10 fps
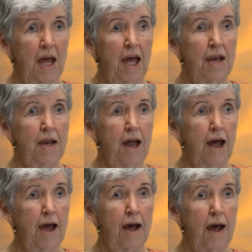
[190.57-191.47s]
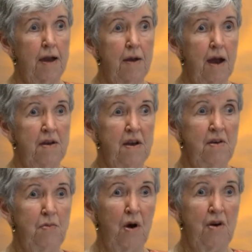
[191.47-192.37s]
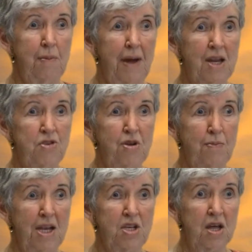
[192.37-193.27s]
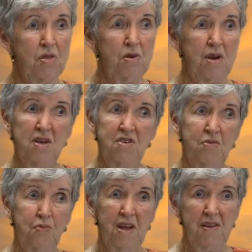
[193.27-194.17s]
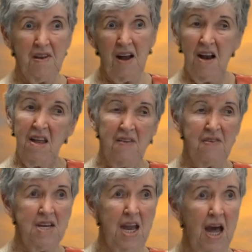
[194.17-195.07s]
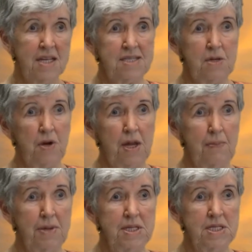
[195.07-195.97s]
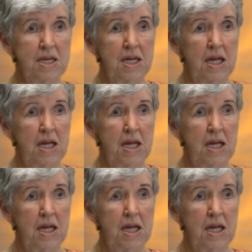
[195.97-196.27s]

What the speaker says: and I didn't worry about it too much. I thought I'll leave it now and see what happens.